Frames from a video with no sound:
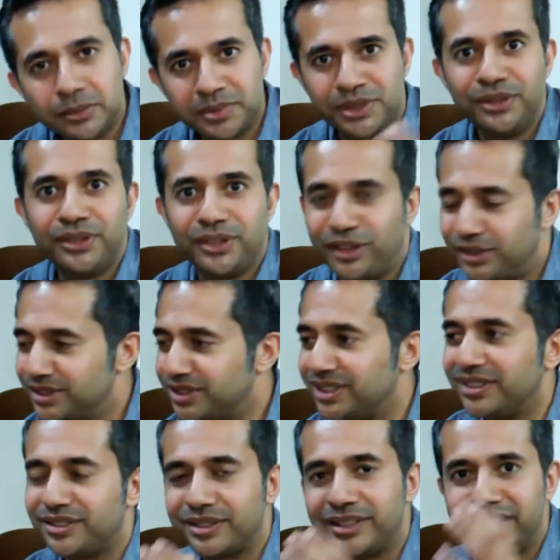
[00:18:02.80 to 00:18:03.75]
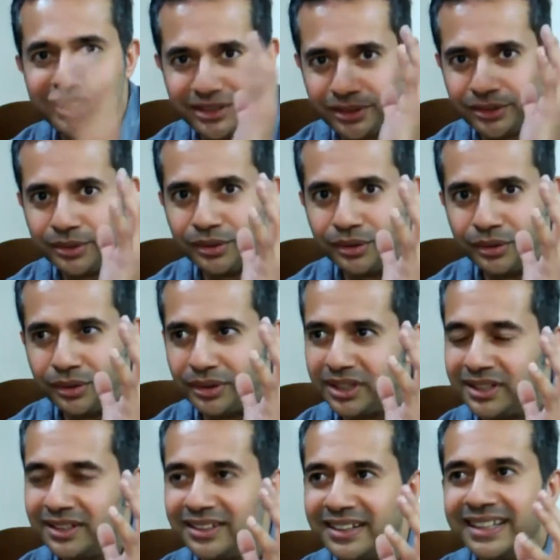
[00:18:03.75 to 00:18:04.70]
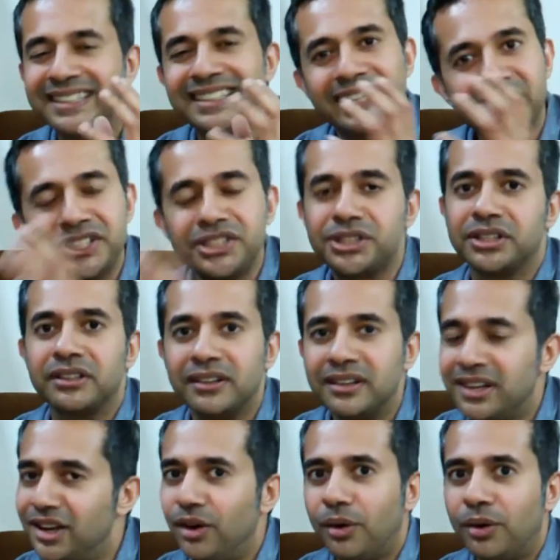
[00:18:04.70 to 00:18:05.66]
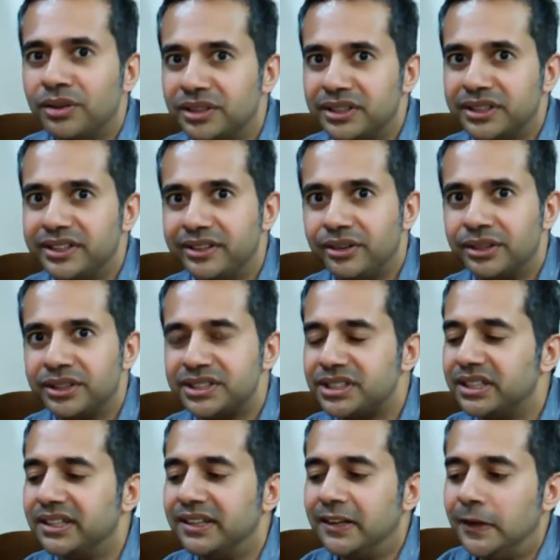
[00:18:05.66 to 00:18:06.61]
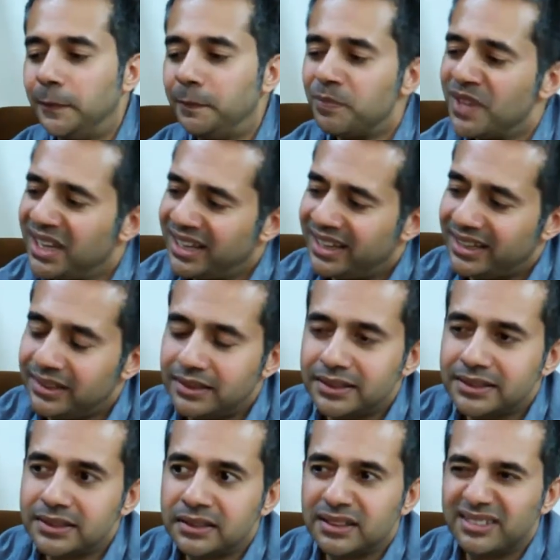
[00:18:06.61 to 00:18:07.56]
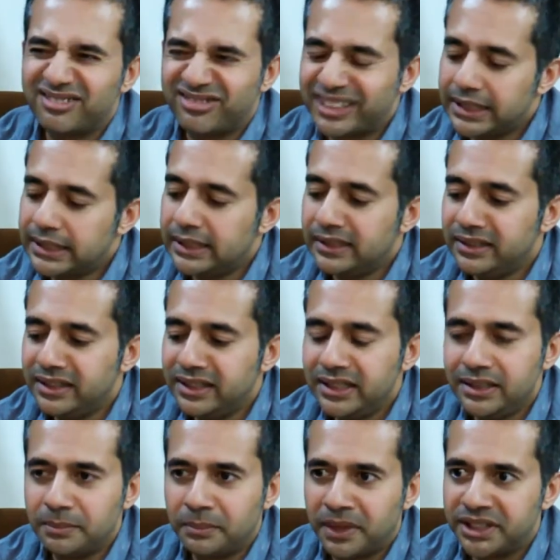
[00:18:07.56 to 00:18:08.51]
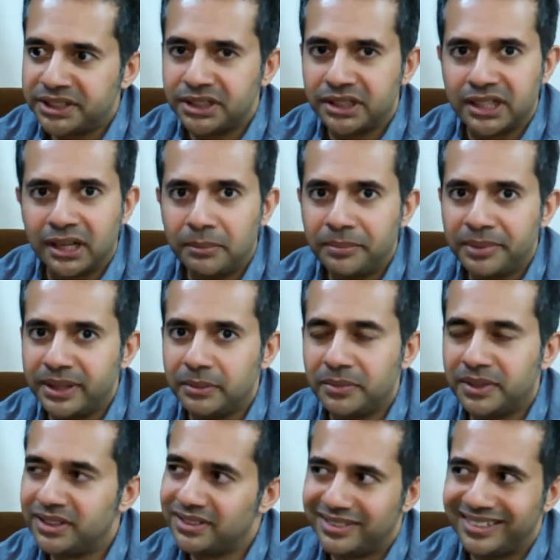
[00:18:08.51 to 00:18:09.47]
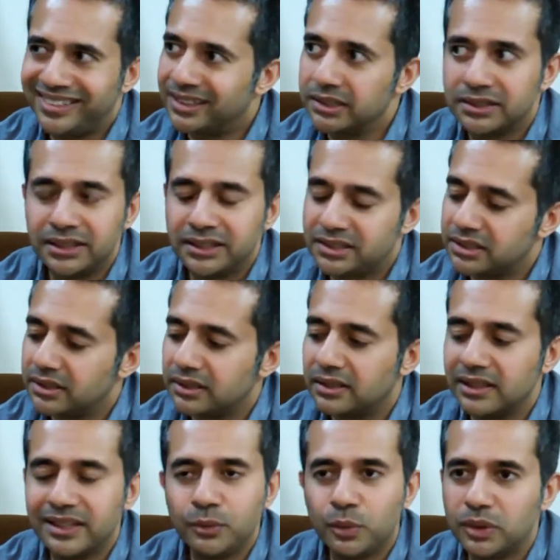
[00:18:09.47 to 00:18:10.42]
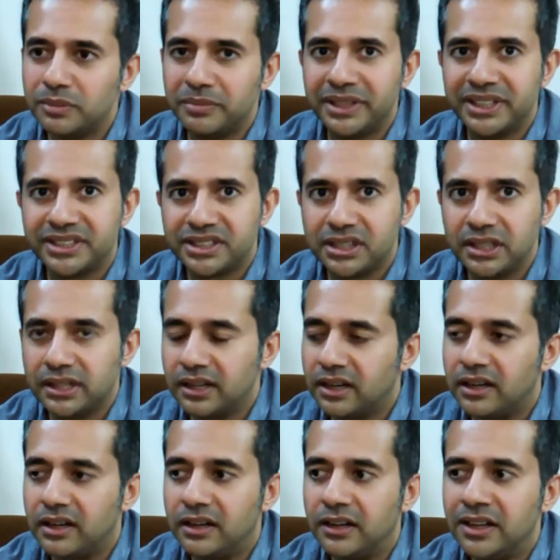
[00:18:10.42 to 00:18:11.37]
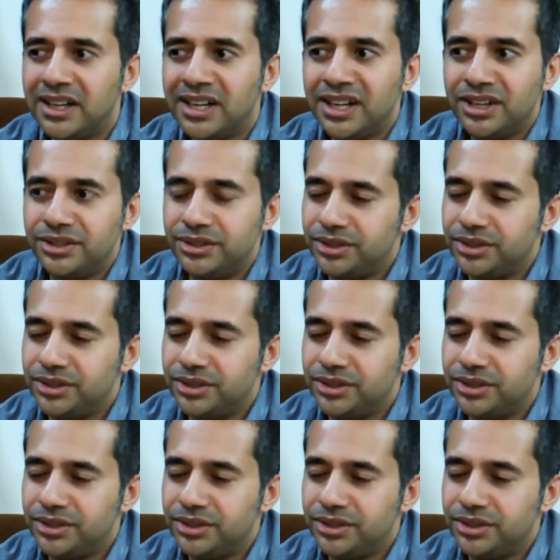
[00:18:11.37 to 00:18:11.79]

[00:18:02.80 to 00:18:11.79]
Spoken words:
helps you concentrate your attention on the cigar. It doesn't really need much accompaniment. It certainly wouldn't be a cigar